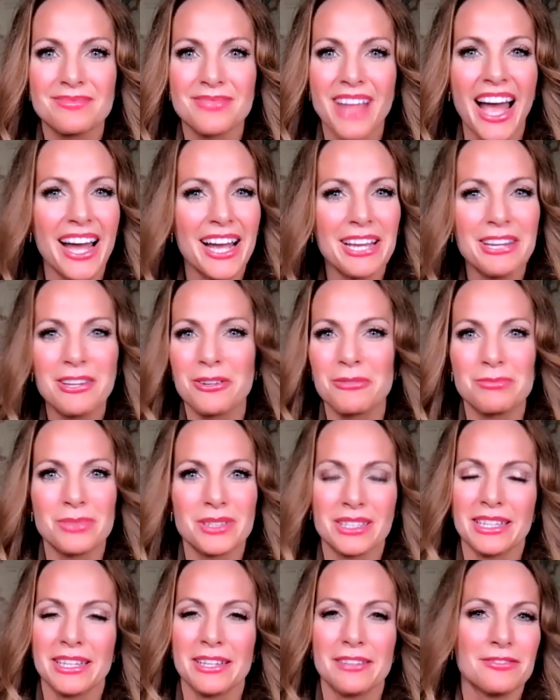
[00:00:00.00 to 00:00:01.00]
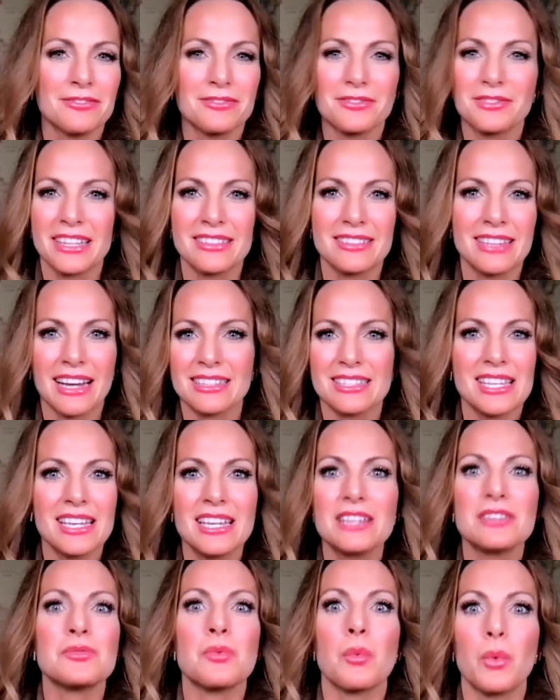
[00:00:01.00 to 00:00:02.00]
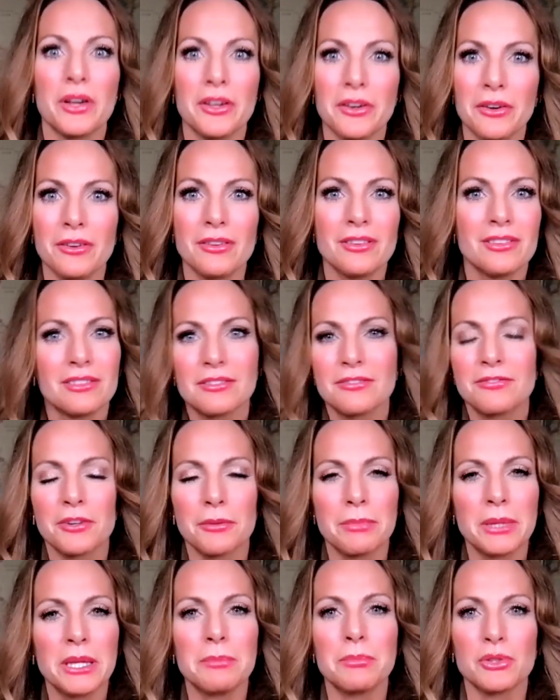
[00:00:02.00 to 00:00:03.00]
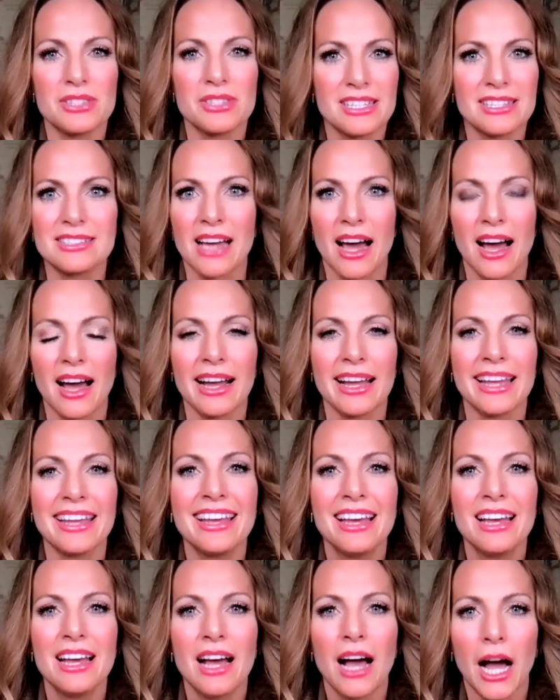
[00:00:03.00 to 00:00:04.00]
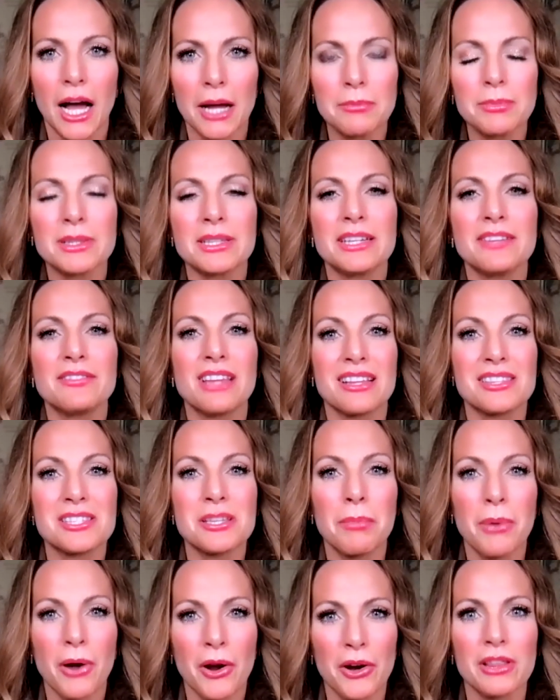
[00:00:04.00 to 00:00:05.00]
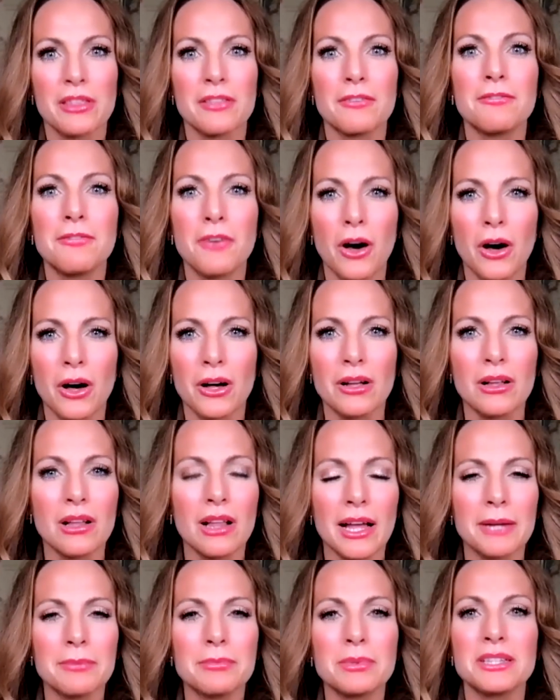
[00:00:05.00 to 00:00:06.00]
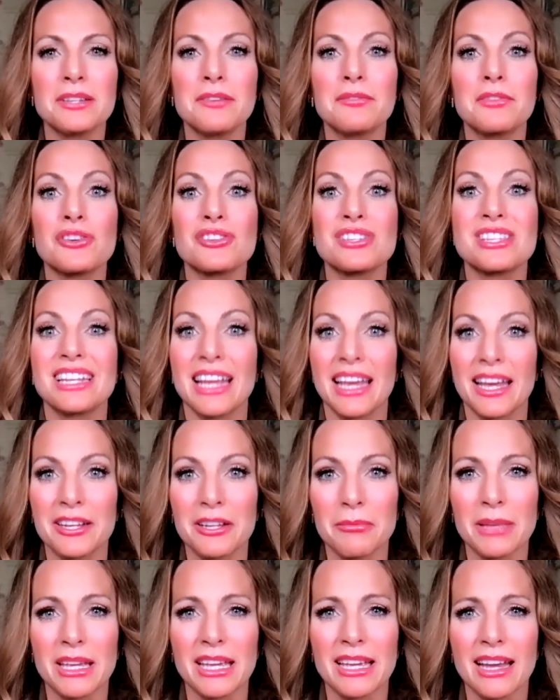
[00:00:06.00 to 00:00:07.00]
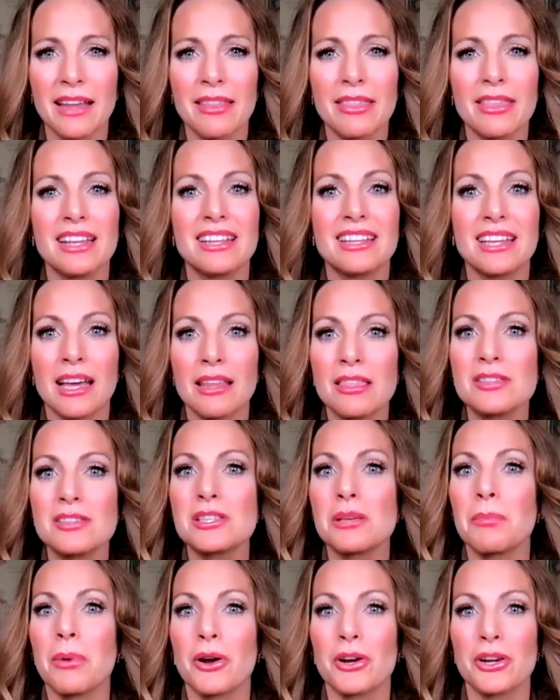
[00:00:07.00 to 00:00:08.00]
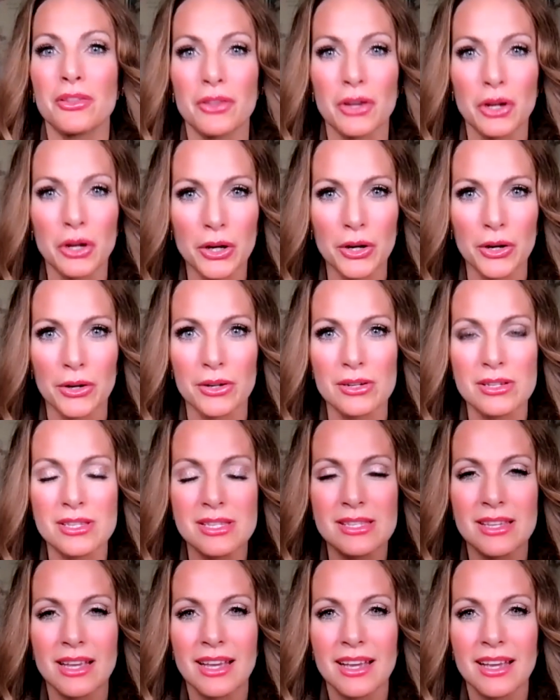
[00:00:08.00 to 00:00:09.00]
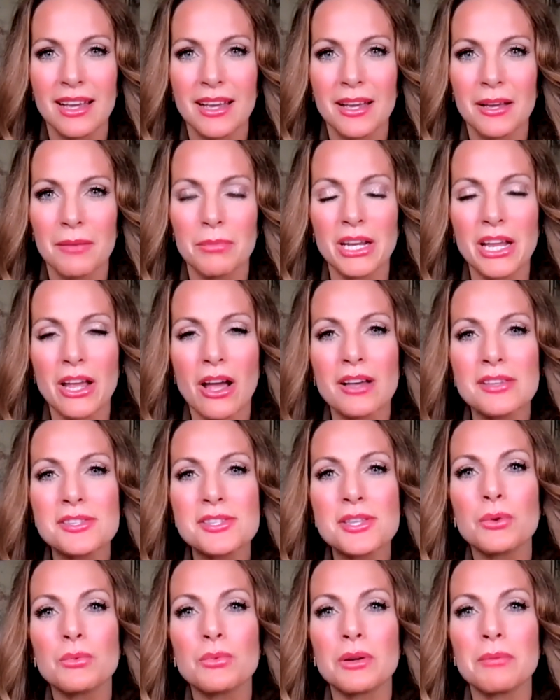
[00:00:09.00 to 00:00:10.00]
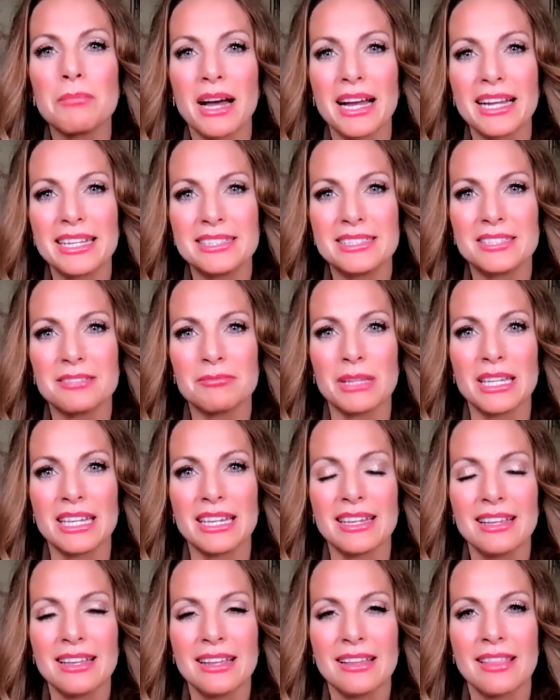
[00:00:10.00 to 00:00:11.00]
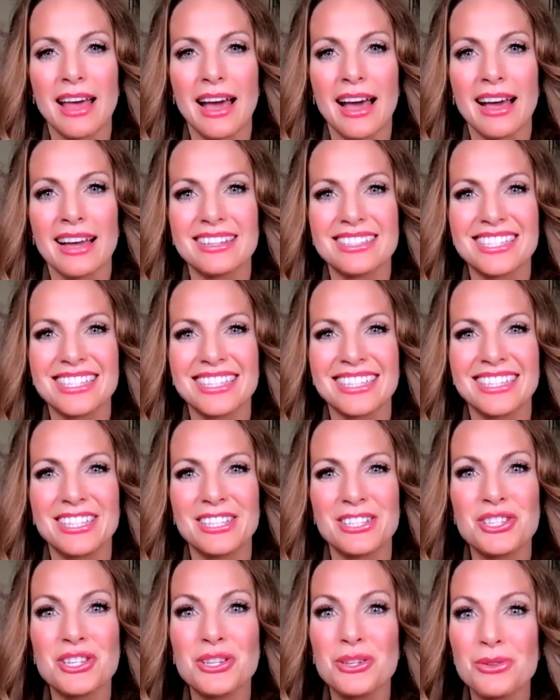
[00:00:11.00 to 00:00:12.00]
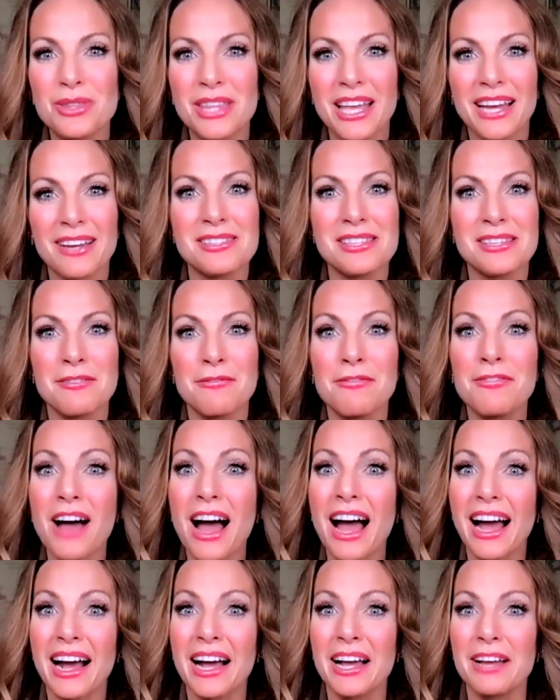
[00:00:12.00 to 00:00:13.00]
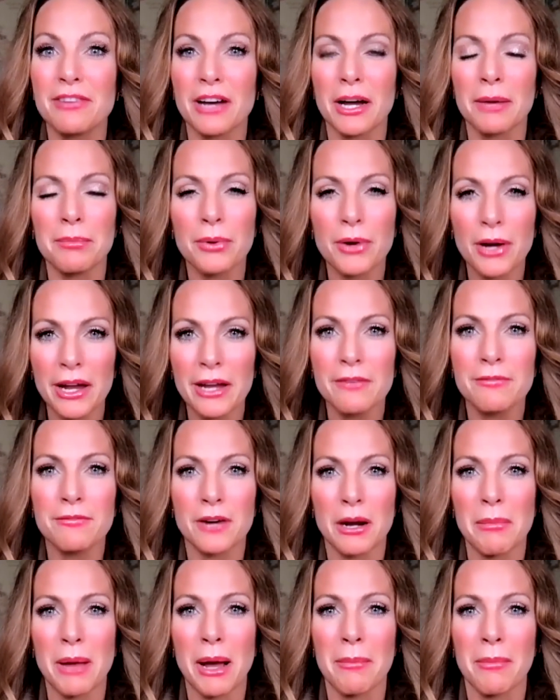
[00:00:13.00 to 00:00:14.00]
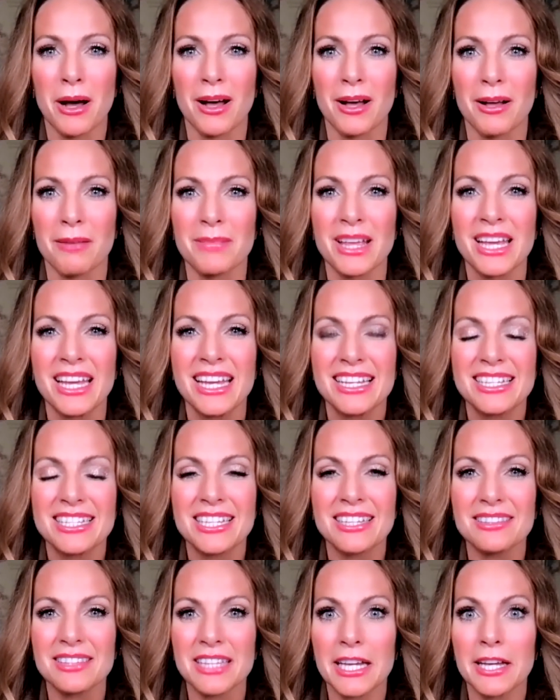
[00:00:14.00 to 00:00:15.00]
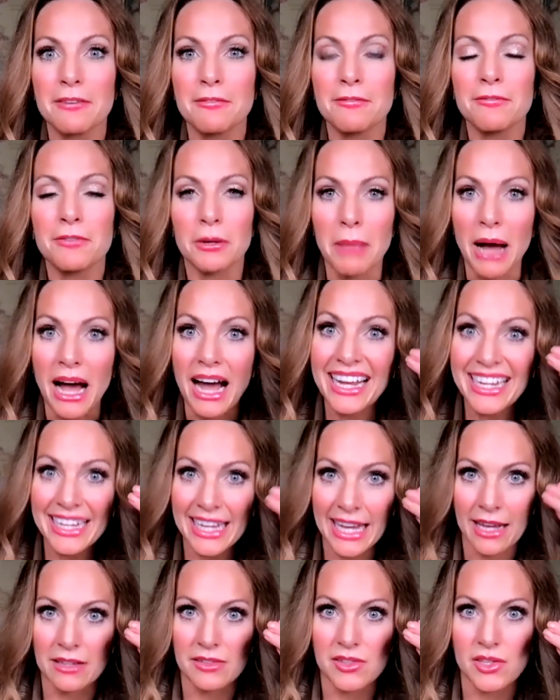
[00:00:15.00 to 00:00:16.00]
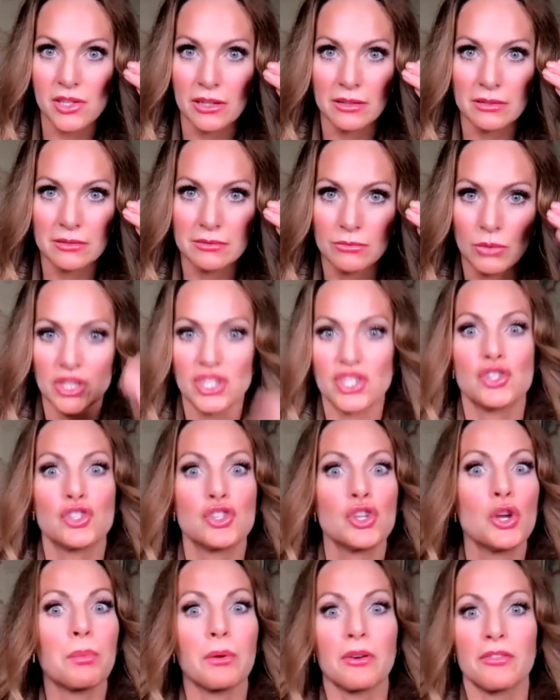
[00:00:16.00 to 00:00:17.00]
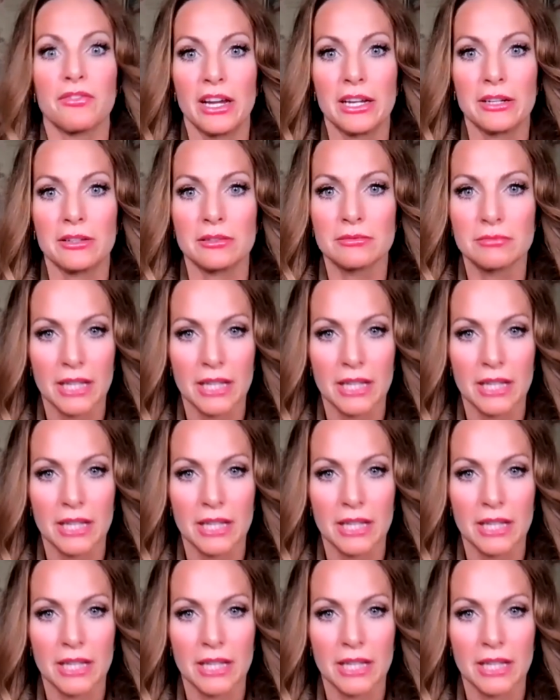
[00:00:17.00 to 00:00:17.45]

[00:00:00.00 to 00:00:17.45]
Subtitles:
I don't believe that that's his will for people to die. I believe that's a part of the fall. I believe there's an enemy. I think death is a part of the curse. But he also reminded me that in 2005, I prayed for my mom to live from eye cancer, which is super fatal.